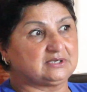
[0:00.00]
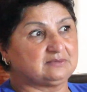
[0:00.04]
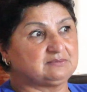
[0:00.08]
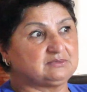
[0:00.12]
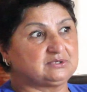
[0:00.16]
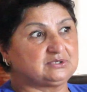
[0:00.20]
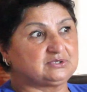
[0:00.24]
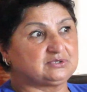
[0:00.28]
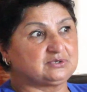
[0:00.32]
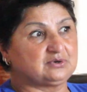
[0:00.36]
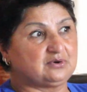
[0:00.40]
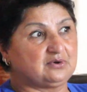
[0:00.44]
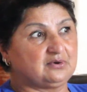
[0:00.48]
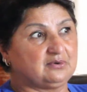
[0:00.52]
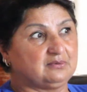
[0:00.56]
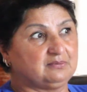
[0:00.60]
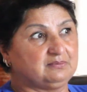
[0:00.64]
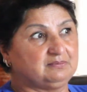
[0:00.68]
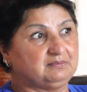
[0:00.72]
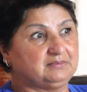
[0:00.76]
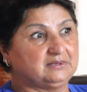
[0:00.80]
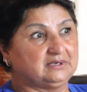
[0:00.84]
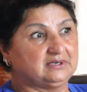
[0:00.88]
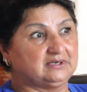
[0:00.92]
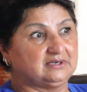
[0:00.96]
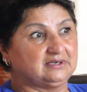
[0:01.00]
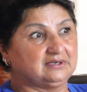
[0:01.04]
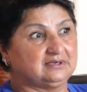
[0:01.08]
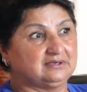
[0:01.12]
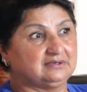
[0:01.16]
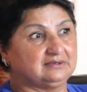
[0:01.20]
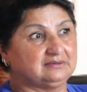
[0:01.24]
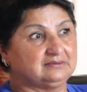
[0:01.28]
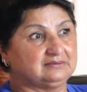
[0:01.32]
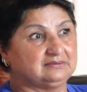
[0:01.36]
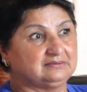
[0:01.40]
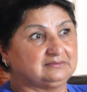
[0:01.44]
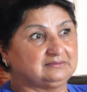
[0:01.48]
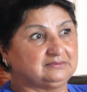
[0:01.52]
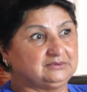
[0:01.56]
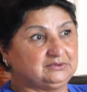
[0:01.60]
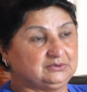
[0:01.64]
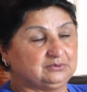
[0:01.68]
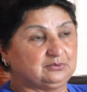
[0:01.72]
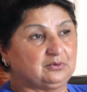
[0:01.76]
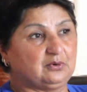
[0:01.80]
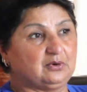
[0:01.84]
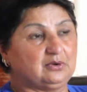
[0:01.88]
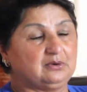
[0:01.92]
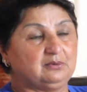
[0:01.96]
I'm sure
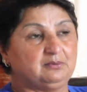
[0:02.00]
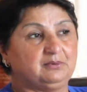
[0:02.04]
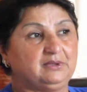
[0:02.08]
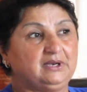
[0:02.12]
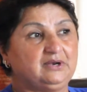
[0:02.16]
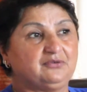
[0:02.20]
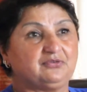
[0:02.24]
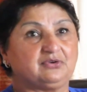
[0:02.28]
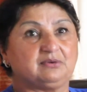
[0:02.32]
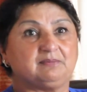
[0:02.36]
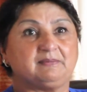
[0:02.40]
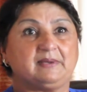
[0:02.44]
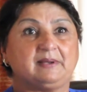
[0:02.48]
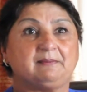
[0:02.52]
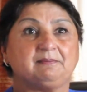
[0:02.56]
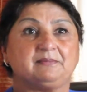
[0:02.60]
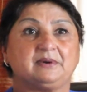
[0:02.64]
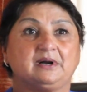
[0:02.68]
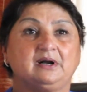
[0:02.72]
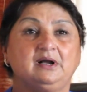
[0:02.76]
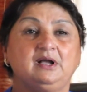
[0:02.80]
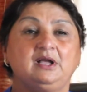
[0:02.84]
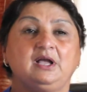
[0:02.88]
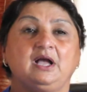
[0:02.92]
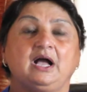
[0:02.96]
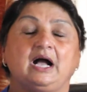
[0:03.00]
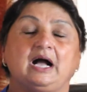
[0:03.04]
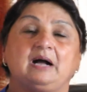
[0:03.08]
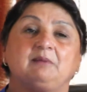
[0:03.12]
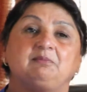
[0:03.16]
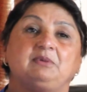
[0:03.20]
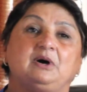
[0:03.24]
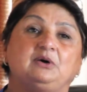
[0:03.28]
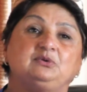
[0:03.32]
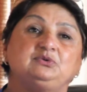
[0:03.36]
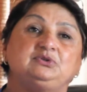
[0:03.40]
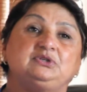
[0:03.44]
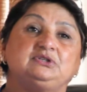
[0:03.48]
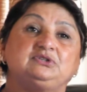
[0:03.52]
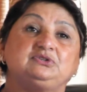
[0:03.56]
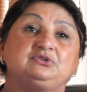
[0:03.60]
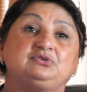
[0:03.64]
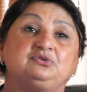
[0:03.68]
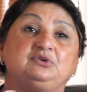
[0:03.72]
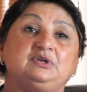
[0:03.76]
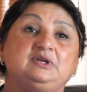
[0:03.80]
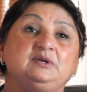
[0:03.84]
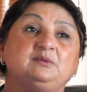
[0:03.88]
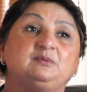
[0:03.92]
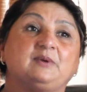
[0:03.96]
you all will remember about the
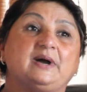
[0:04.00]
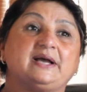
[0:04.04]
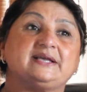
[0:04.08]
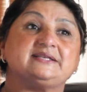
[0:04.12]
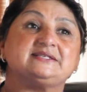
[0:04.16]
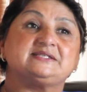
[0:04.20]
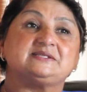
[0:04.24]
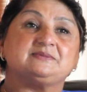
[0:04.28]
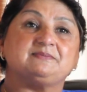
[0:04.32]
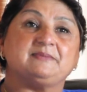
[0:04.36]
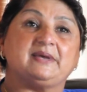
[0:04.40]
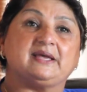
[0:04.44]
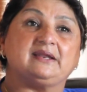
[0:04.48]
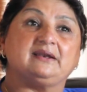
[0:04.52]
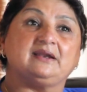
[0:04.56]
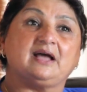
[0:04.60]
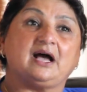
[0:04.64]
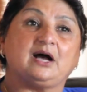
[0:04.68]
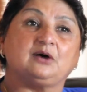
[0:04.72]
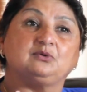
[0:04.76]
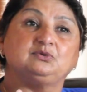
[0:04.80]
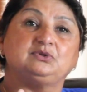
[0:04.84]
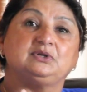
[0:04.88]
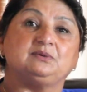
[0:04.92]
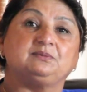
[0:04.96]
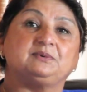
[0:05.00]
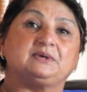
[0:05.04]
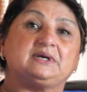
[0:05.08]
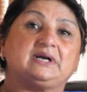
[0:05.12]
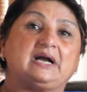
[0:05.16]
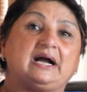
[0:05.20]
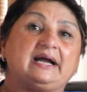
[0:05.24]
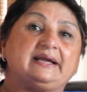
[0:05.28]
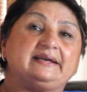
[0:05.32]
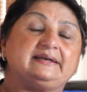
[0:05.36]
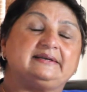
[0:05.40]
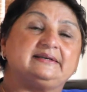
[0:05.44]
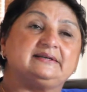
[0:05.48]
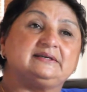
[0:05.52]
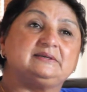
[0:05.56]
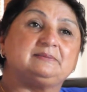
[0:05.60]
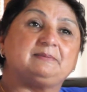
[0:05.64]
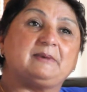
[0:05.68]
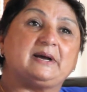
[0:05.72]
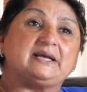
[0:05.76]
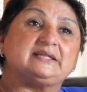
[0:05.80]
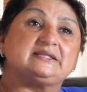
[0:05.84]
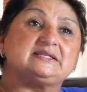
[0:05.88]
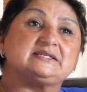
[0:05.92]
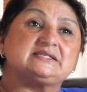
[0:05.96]
three wise men, how they were guided
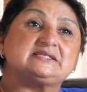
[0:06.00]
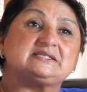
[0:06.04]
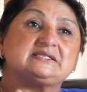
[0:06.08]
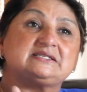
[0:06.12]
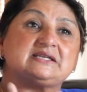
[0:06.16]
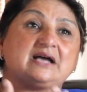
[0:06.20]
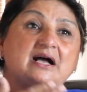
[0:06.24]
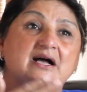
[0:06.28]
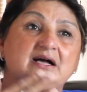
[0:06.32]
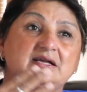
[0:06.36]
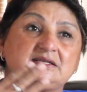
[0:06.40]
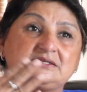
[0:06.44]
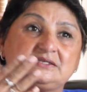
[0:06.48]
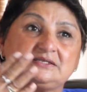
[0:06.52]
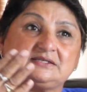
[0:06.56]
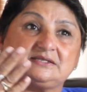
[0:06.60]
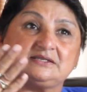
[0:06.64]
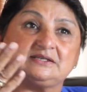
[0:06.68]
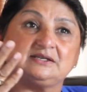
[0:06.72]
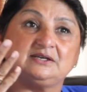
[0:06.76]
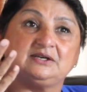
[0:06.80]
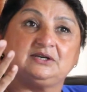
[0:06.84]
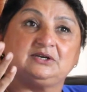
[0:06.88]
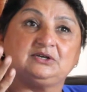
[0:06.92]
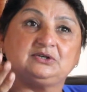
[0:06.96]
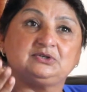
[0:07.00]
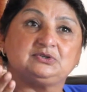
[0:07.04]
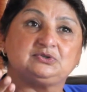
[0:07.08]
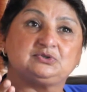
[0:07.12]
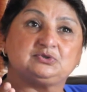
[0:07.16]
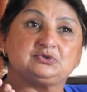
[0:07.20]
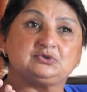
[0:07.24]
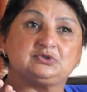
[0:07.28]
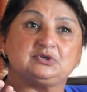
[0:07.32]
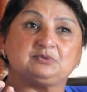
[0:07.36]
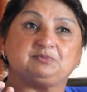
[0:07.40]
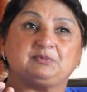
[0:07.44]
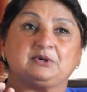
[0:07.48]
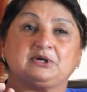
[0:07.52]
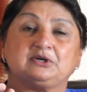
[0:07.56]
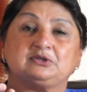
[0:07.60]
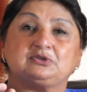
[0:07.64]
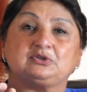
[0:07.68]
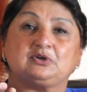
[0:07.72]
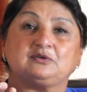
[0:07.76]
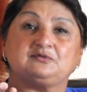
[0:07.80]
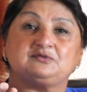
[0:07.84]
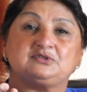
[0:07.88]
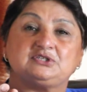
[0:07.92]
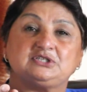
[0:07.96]
by the stars to the
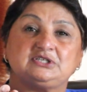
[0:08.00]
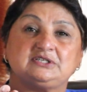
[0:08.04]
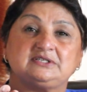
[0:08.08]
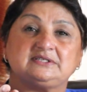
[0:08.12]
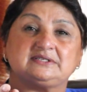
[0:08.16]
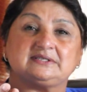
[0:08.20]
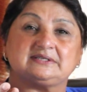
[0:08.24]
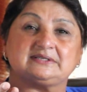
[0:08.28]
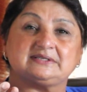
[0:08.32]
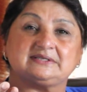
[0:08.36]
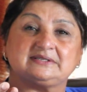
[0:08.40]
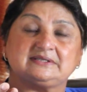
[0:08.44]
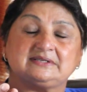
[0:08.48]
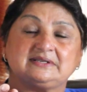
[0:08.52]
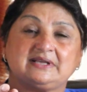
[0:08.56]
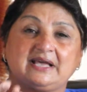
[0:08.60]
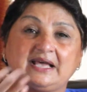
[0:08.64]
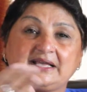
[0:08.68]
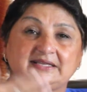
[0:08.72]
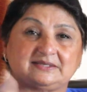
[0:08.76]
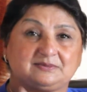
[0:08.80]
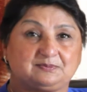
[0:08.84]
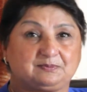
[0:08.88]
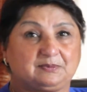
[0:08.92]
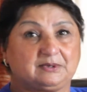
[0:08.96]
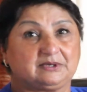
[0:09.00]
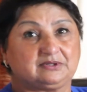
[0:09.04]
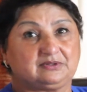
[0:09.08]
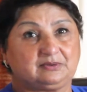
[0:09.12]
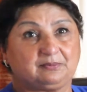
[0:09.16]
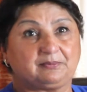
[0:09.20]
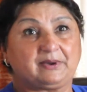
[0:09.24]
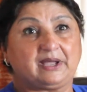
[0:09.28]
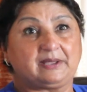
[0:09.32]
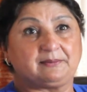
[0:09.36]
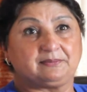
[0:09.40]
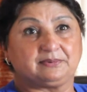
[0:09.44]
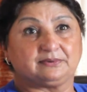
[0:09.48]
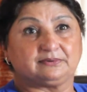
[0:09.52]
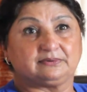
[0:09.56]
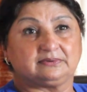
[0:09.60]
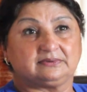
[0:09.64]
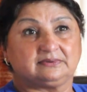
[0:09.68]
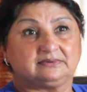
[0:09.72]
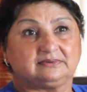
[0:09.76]
birth of Jesus as per the Bible.